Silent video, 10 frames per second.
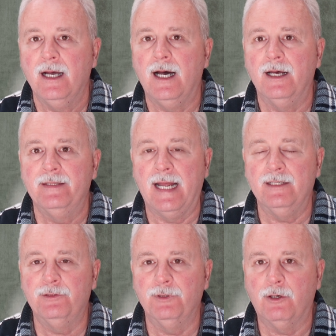Uh, that
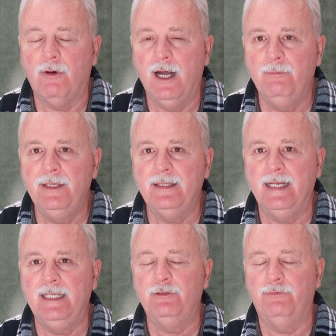is a requirement that
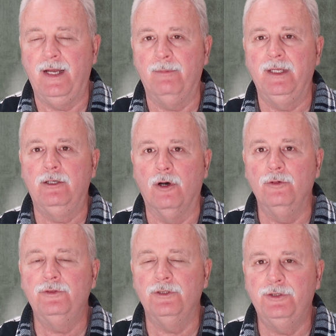each family
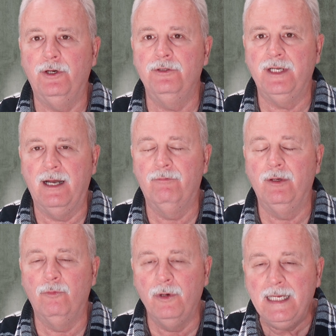goes to church
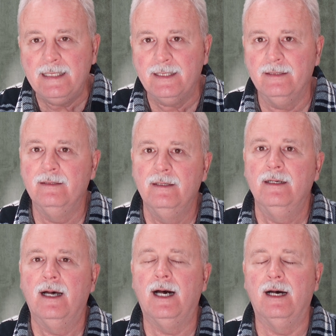every week
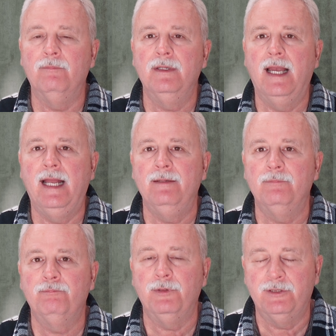um, and
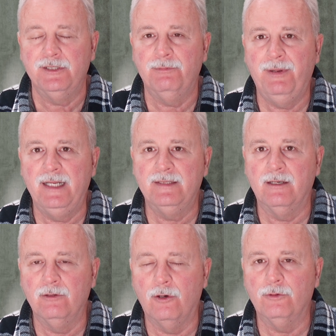participates in
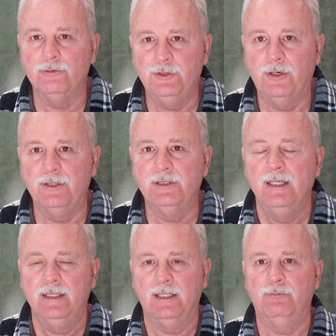a local church
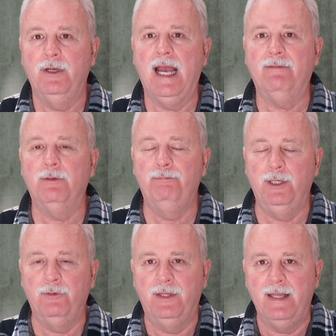because we have to
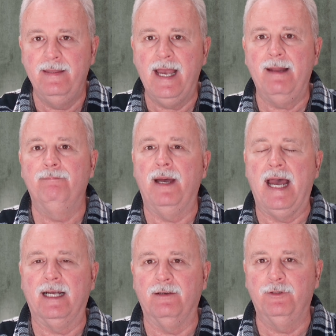build the net
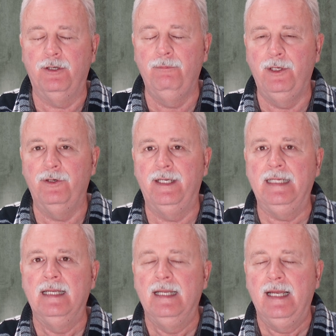back of
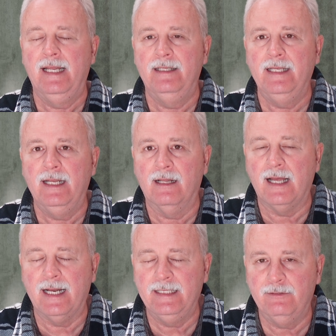community in, in a
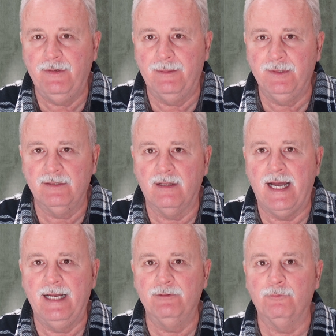lot of these families'
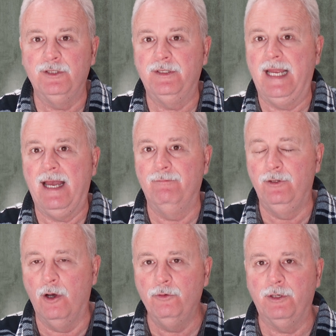lives, which they have
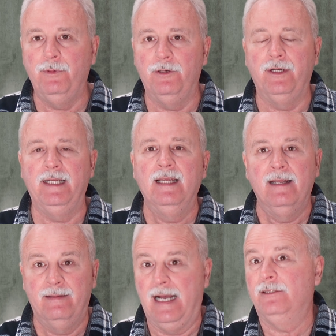no community.
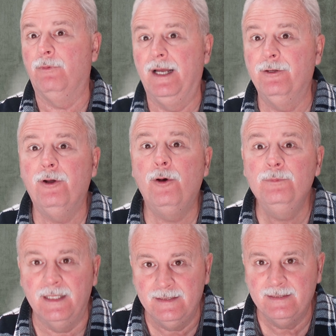That's why they're
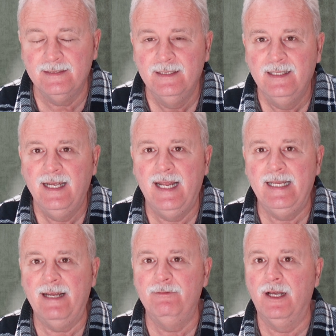homeless and
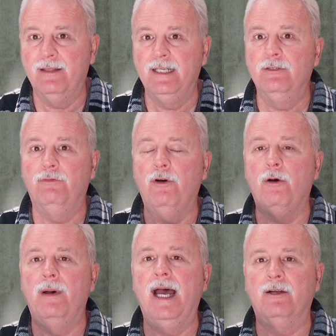they have nothing to
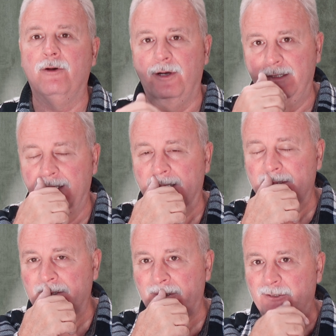fall back on.
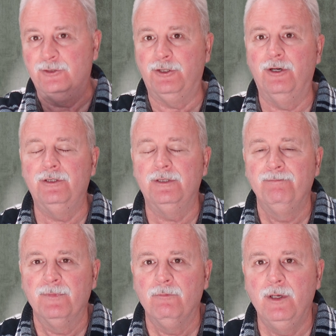So the church
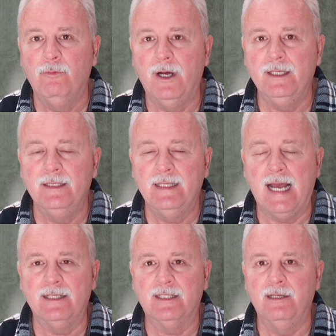we want
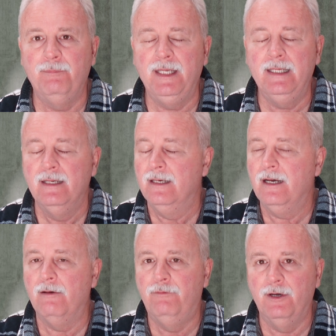that is going to be
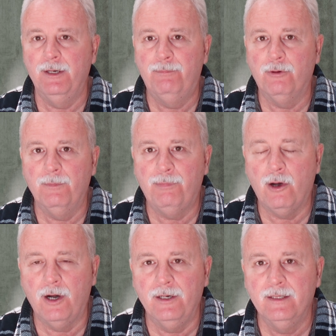a very important
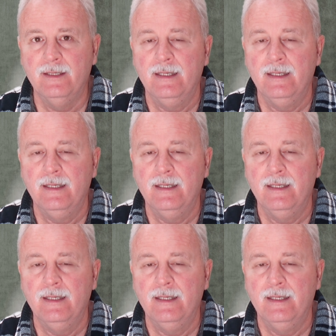part.